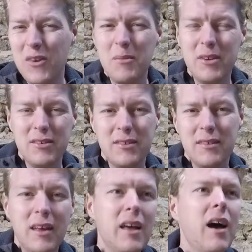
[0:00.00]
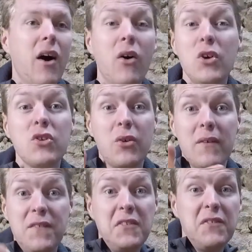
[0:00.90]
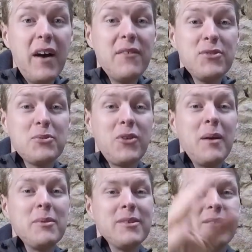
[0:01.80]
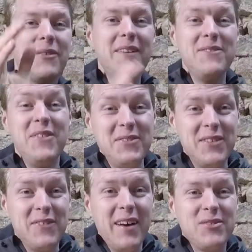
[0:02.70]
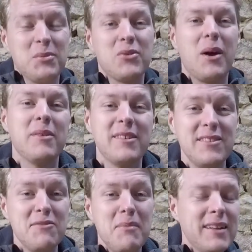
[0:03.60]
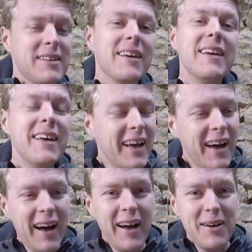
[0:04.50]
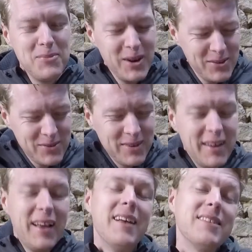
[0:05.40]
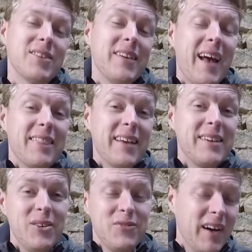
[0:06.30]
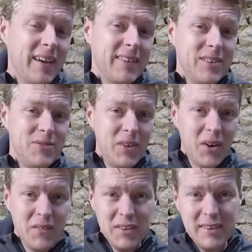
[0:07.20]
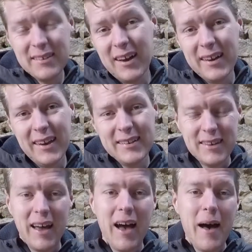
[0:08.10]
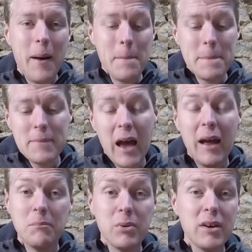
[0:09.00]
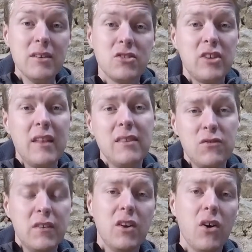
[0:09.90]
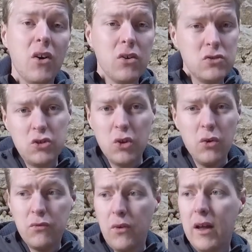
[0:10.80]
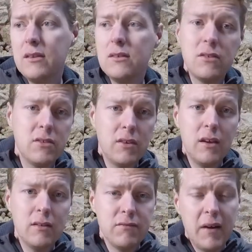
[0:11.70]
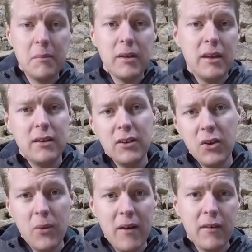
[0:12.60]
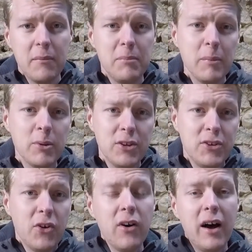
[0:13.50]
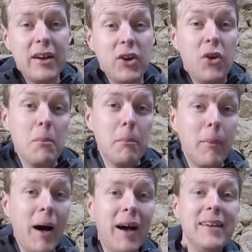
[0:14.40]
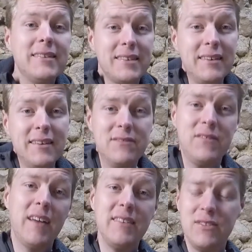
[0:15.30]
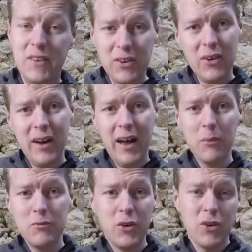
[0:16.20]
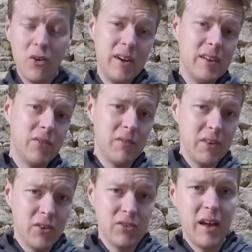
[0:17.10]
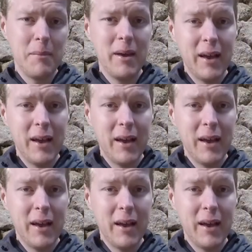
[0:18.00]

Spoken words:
much. Oh no, sorry, 55 subscribers. We hit 55 subscribers. That's even better. Woo. So yeah, thank you for liking this video if you did like it, and please send this video to friends and family and whoever, and people you don't like who might find this video helpful, or any of the videos that I make